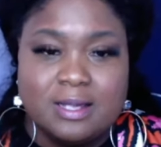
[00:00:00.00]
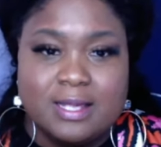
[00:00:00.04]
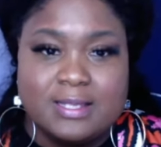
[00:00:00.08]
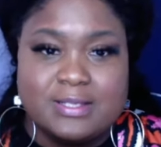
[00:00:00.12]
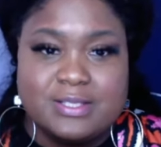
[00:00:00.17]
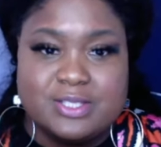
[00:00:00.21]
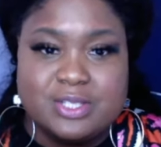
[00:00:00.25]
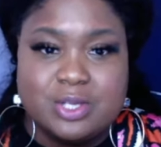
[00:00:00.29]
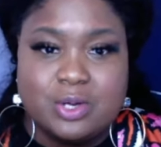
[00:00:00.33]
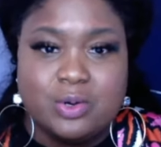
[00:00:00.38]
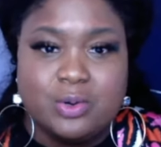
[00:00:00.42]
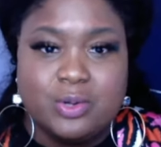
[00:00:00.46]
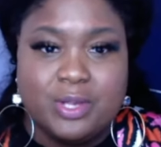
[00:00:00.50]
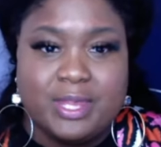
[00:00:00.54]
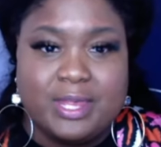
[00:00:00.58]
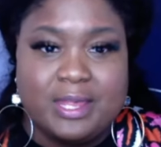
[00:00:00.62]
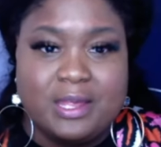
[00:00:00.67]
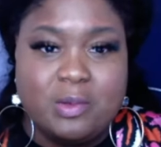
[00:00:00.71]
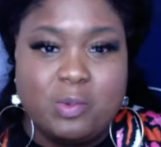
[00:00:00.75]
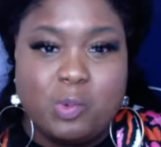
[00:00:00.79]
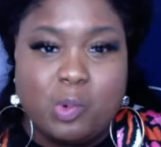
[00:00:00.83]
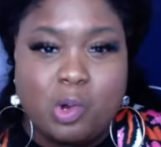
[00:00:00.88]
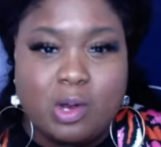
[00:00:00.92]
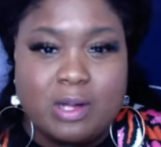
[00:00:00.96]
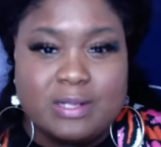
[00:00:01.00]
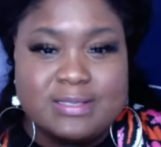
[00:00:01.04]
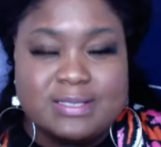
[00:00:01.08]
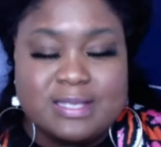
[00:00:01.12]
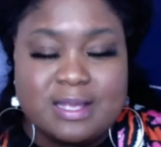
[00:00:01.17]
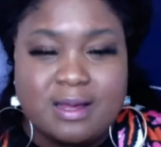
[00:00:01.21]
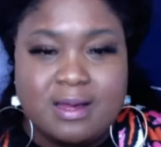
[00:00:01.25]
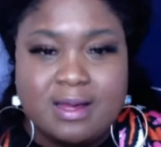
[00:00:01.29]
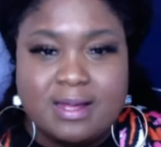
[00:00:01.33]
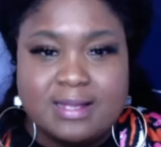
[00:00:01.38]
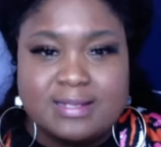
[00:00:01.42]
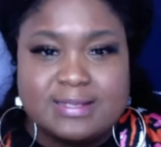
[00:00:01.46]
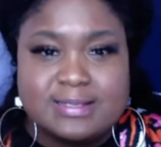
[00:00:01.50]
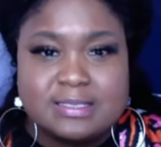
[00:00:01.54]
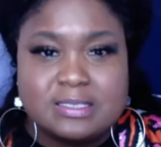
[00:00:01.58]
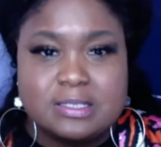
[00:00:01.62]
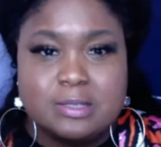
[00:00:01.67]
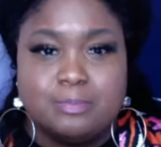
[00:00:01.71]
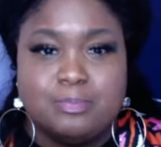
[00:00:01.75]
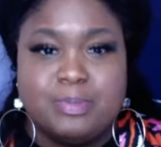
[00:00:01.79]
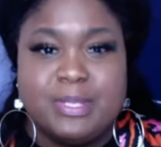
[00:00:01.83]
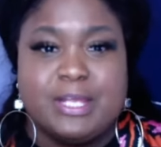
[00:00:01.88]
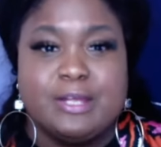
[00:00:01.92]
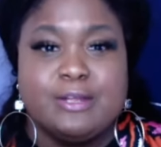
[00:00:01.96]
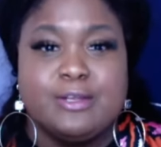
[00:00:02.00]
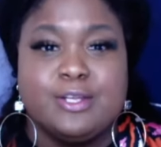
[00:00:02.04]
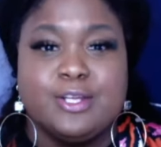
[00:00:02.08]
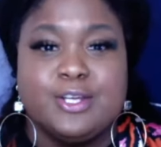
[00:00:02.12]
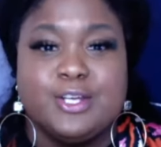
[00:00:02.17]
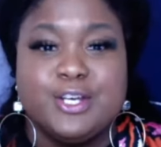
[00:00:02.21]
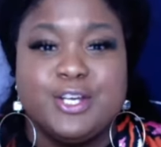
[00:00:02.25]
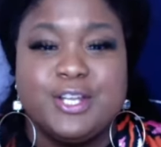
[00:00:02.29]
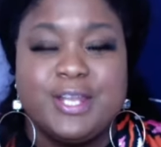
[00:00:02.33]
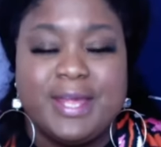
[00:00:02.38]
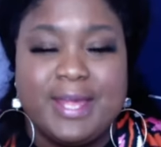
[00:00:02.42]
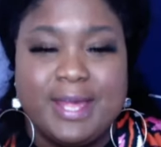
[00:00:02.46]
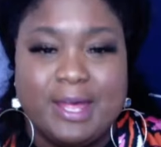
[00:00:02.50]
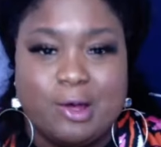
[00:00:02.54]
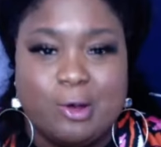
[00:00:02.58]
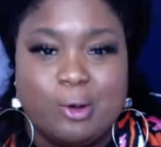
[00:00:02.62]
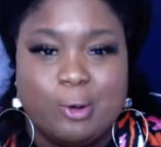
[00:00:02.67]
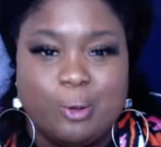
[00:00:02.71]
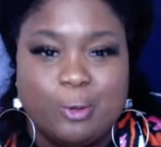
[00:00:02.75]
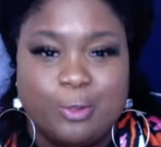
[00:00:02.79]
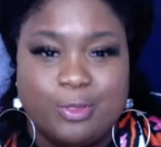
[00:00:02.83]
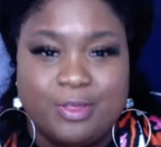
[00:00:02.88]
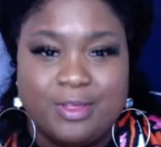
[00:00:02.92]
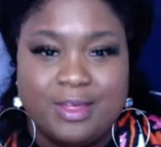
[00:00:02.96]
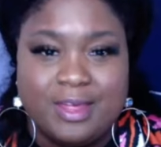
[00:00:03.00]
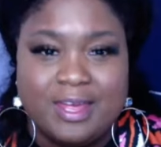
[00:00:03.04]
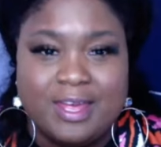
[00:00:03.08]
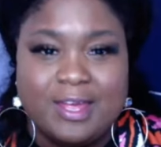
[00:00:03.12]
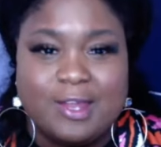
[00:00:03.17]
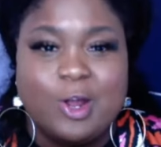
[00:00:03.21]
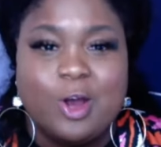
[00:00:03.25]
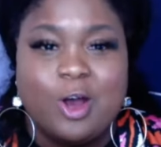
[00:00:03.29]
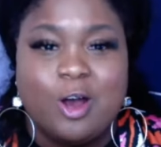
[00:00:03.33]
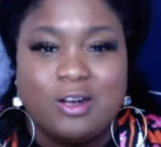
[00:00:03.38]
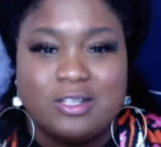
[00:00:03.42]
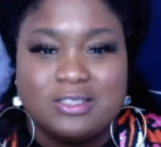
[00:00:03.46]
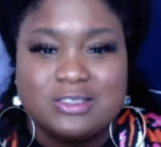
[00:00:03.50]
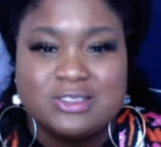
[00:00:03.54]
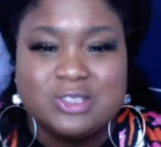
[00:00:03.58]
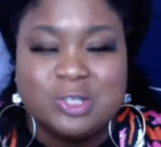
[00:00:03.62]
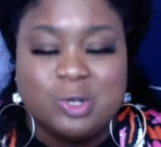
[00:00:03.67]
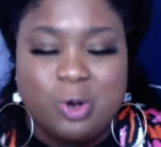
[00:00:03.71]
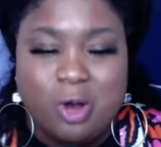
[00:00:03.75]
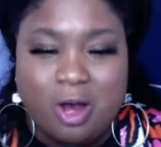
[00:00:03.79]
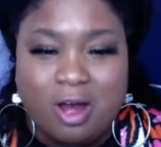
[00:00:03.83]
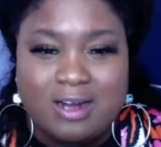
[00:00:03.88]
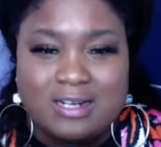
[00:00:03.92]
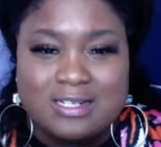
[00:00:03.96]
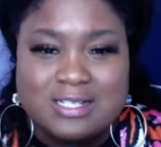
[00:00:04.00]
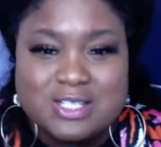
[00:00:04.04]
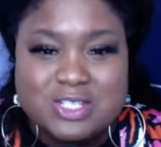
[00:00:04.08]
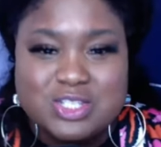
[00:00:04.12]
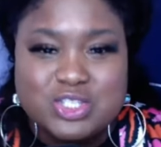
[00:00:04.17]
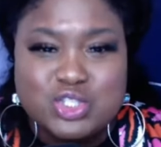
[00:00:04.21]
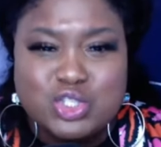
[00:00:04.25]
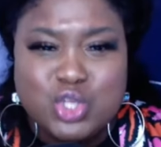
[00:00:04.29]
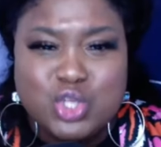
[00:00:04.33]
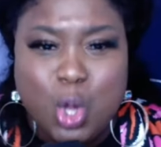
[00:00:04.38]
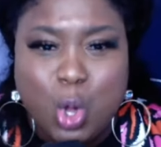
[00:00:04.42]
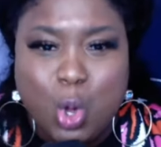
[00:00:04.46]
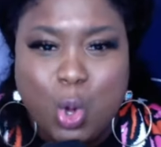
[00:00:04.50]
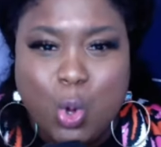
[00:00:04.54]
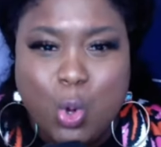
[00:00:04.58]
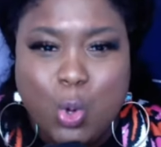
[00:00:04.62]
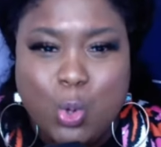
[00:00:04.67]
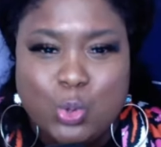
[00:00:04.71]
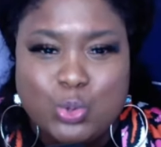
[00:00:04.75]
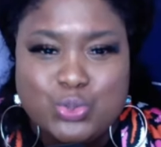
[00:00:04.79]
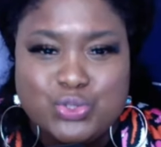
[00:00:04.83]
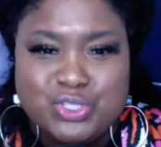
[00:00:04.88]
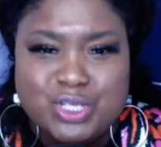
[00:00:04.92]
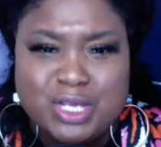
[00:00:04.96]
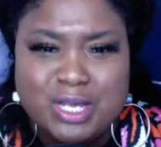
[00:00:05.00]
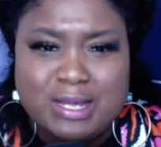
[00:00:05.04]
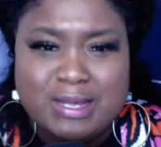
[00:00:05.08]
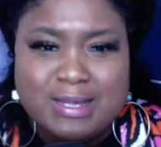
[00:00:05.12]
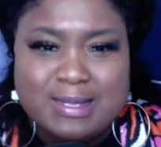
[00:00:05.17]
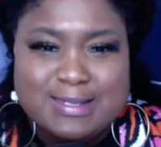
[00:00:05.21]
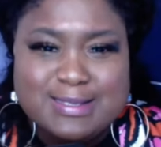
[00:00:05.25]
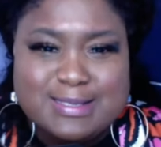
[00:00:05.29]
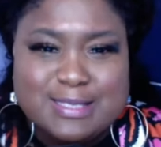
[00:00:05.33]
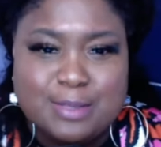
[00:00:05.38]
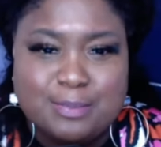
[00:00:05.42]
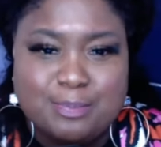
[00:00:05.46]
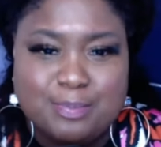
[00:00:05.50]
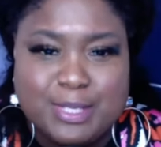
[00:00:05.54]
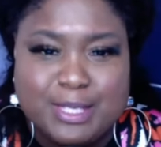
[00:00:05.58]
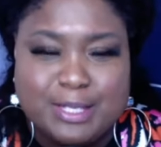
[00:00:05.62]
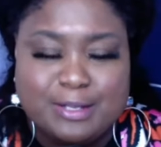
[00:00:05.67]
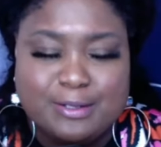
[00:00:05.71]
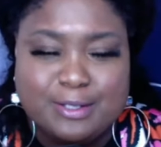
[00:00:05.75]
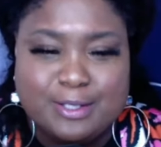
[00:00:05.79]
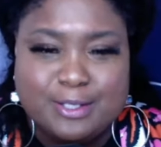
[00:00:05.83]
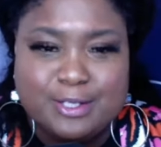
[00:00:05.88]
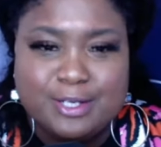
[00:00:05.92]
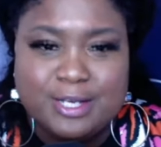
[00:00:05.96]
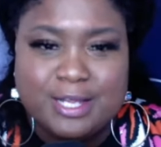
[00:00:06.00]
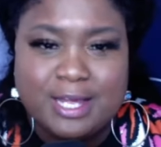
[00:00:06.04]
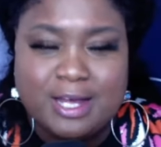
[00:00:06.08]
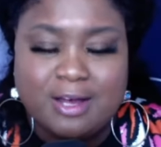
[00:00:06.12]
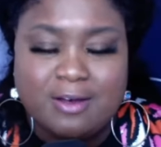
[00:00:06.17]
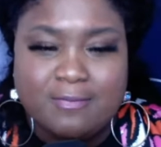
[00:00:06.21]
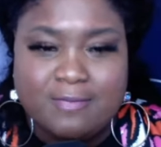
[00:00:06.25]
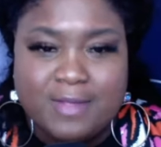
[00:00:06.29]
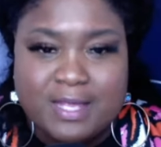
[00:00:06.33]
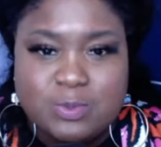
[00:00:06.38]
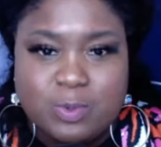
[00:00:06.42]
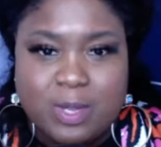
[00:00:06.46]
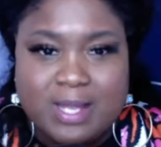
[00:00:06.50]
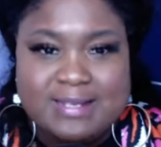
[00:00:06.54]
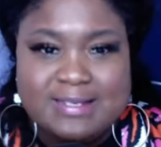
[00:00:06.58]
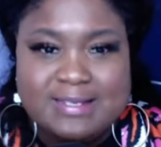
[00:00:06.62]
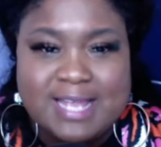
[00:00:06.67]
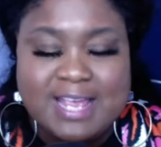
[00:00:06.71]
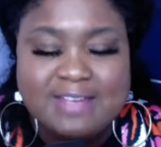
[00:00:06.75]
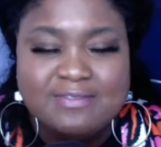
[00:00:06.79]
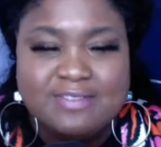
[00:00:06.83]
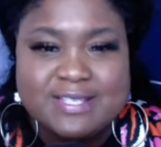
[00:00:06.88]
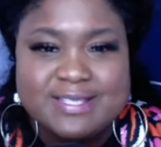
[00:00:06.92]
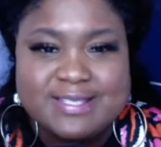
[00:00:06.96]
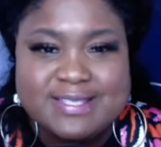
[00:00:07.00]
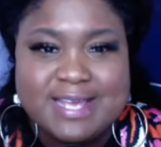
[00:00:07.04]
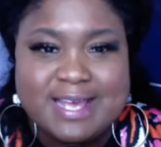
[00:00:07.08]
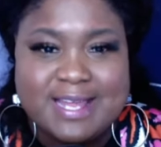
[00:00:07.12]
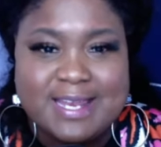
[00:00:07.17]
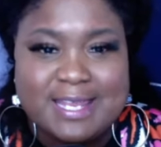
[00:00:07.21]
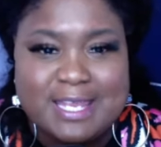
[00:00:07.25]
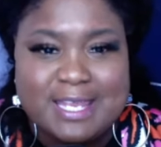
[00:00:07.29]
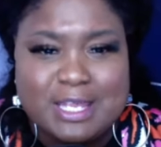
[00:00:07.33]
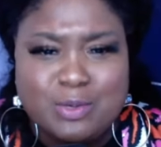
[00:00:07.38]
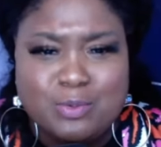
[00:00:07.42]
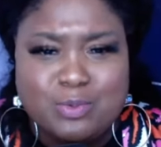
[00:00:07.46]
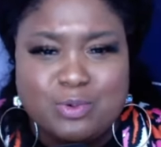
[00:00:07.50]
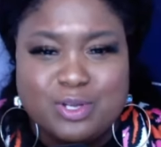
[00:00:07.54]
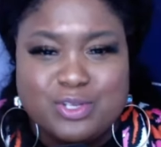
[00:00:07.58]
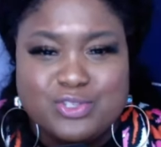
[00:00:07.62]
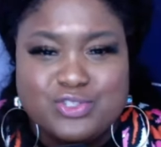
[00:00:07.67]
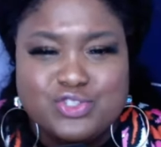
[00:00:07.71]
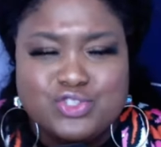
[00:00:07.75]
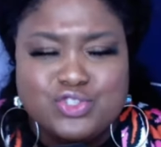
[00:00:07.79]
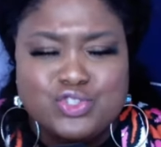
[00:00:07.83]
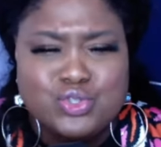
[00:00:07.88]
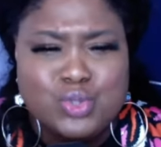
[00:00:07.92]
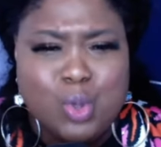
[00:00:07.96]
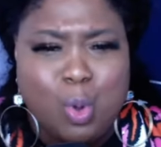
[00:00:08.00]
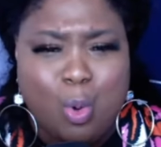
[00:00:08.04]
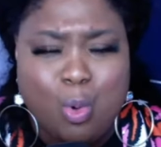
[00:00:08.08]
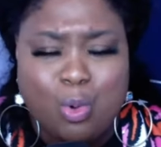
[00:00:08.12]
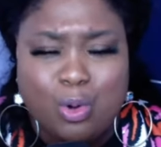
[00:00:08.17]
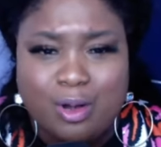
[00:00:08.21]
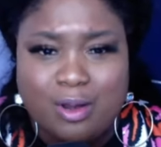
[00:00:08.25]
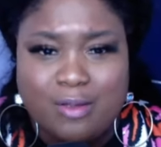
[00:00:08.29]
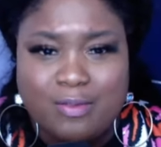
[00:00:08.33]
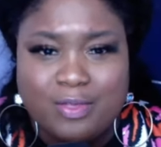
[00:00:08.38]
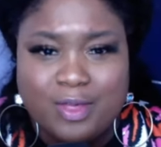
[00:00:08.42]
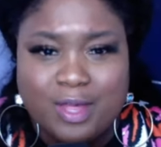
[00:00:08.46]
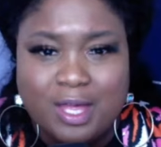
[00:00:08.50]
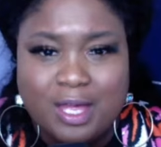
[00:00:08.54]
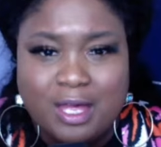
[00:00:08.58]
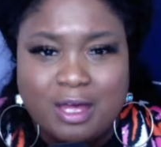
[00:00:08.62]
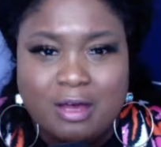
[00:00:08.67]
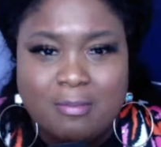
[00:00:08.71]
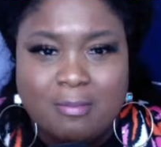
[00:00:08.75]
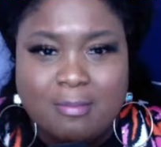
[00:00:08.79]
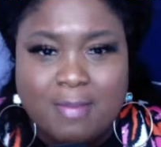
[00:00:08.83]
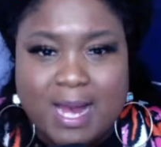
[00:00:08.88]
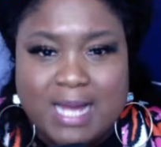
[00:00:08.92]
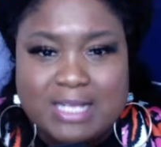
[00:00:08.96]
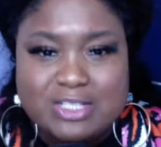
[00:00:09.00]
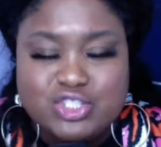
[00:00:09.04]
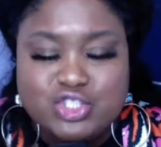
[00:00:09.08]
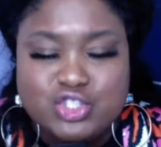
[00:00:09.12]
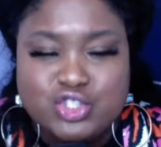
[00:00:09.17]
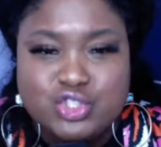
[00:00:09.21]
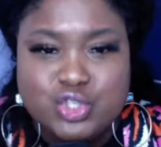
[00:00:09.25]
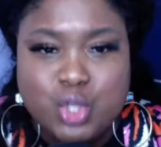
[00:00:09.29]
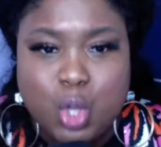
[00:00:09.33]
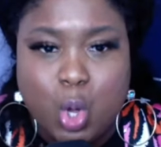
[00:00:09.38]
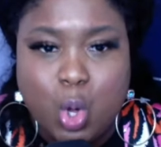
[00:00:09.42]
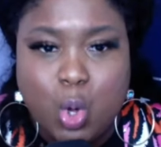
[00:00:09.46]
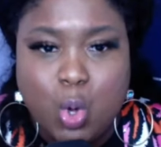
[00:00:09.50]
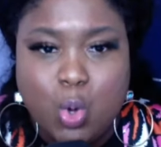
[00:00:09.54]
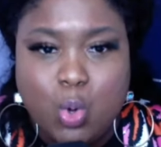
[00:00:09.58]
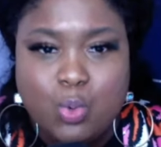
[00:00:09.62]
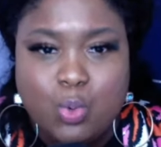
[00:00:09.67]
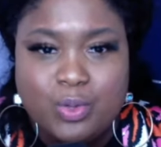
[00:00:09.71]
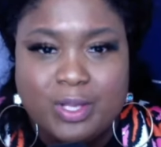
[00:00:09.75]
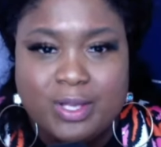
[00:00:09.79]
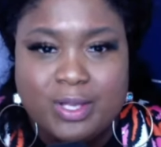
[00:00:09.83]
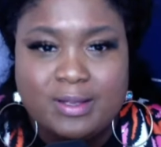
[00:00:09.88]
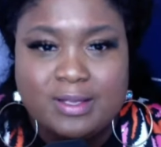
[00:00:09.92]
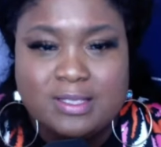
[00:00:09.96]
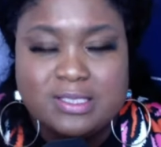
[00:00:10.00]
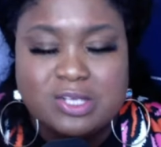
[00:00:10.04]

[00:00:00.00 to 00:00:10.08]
And so he wants us to be in good health and also our souls to be in good health. That's why David said, He restoreth my soul.